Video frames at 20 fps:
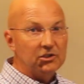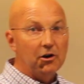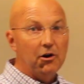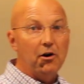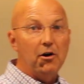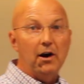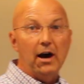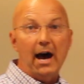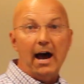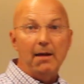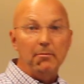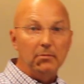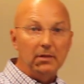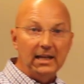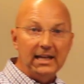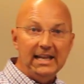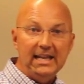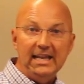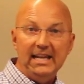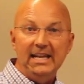So I'm
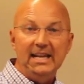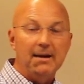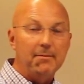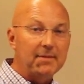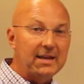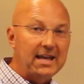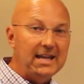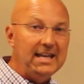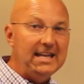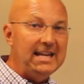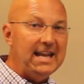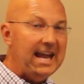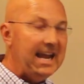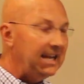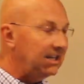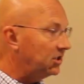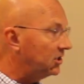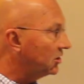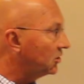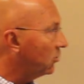leading, I'm getting
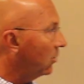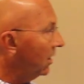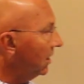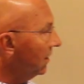anxious.